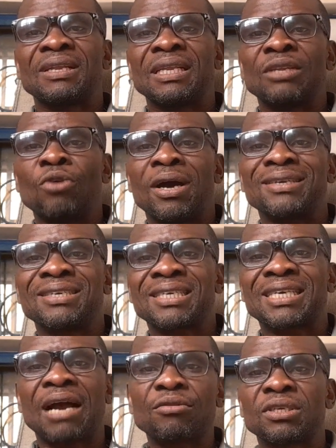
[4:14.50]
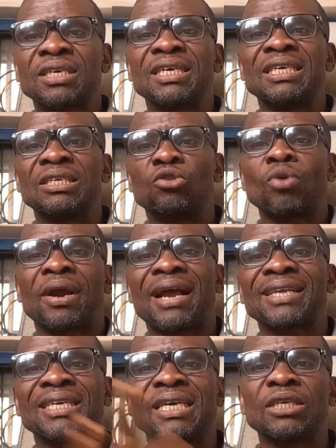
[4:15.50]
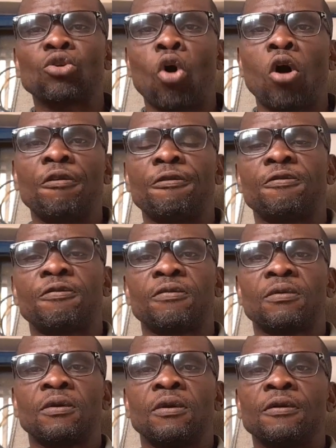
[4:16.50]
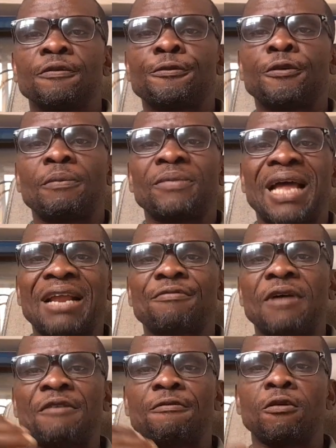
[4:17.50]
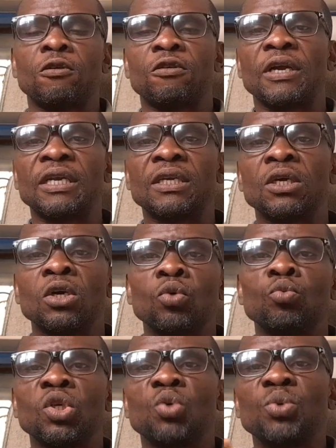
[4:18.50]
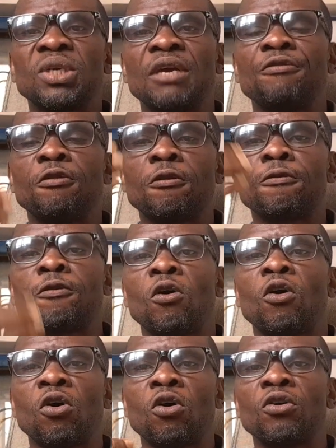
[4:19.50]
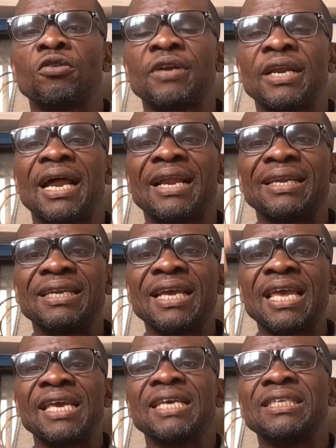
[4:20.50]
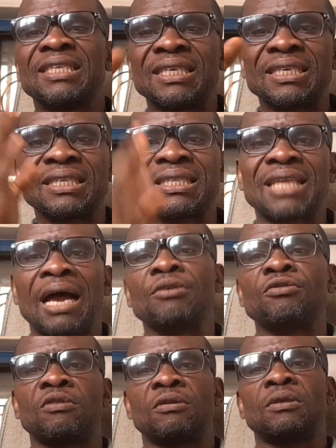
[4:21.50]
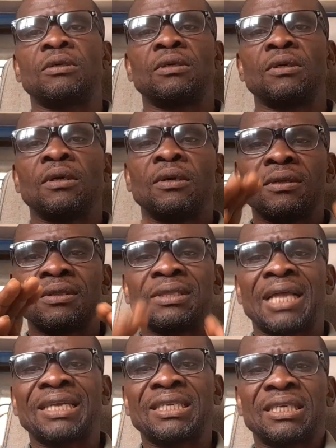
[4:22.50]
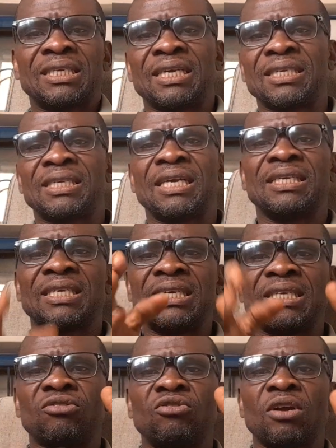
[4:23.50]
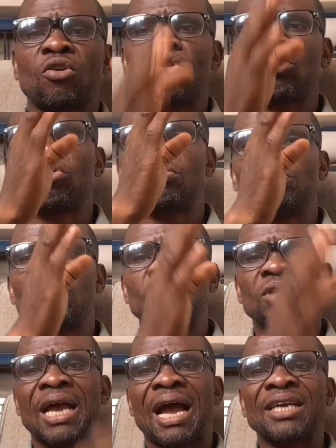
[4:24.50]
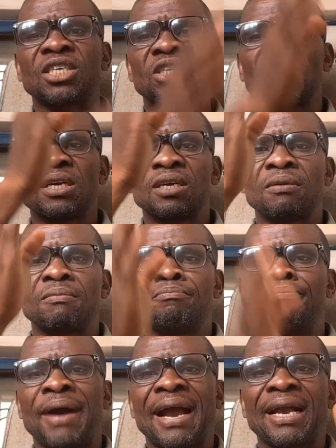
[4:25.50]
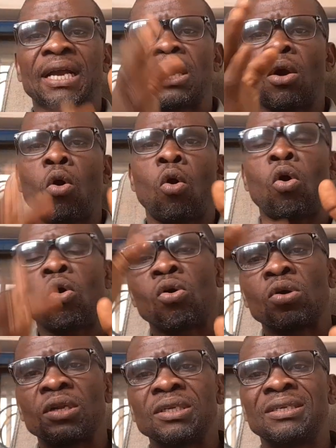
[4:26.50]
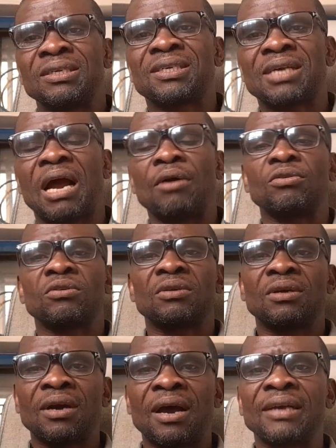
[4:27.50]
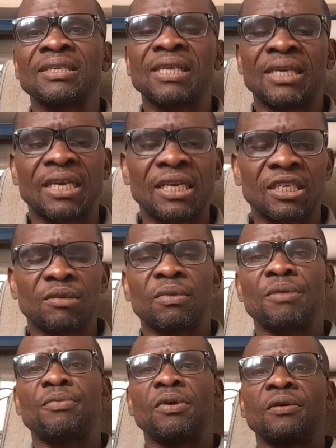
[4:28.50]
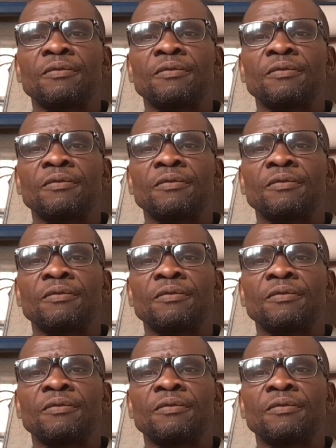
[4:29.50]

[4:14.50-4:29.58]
You are discounting it, you are writing it off from that 500, which will give you 480,000. That is the essence. It records both cash, bank, or discount, as the case may be.